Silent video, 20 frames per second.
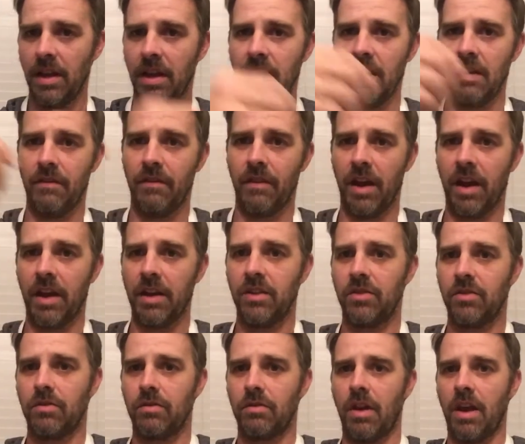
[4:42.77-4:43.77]
If I
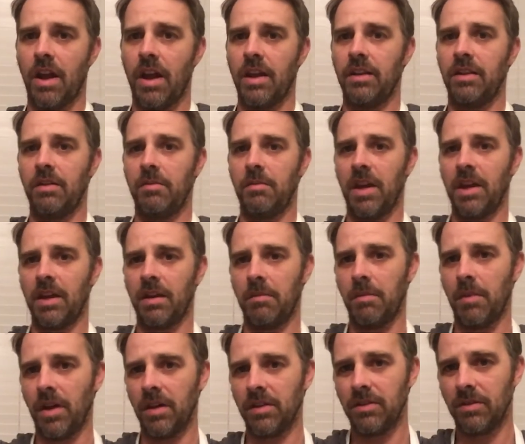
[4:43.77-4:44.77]
try to make a
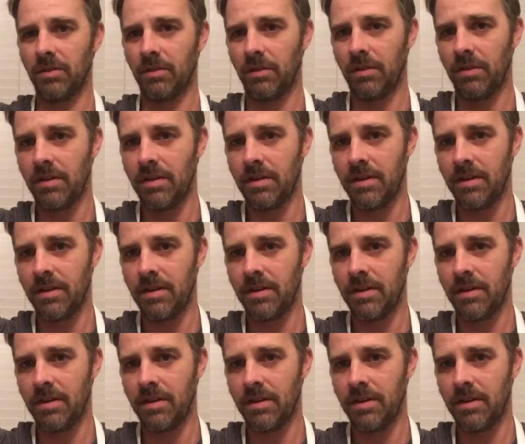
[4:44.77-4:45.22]
muscle